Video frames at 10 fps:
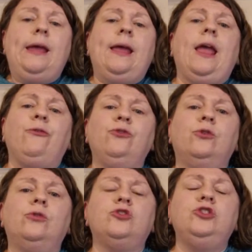if
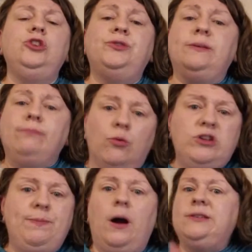you're using
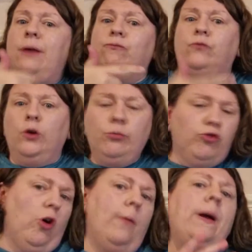Multipass and rope
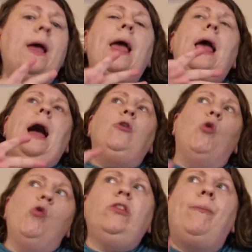drop, and
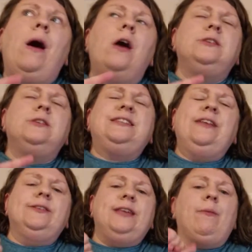all of the parks are staying
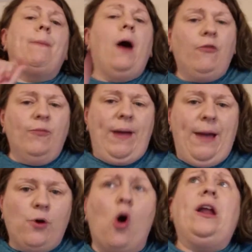the same apart from Epcot.